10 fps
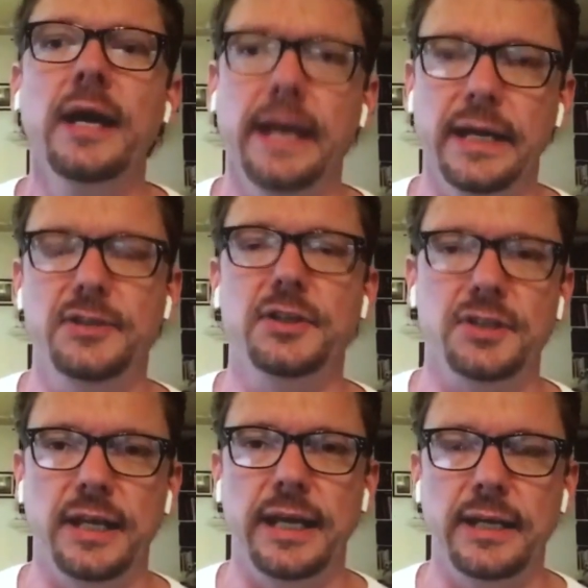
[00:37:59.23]
It just
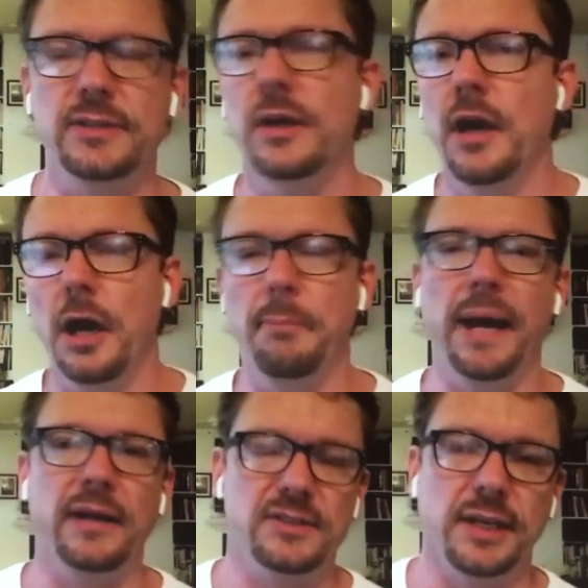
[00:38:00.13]
needs
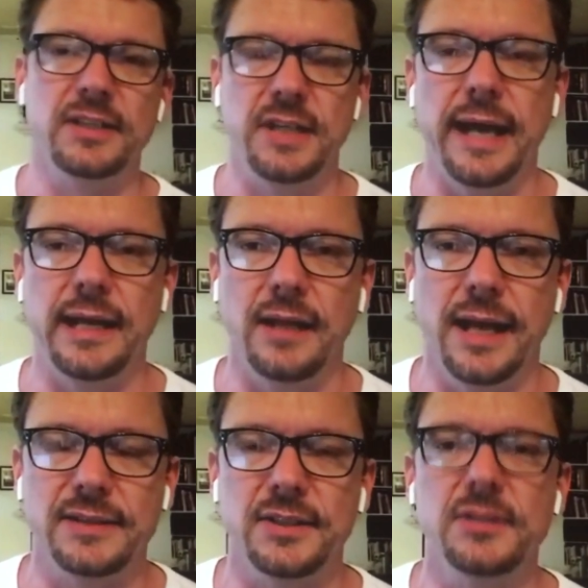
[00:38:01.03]
about 6 to 8
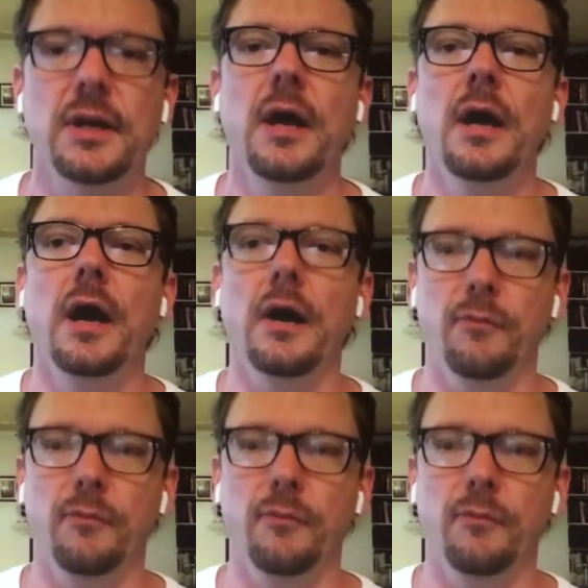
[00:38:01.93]
glasses of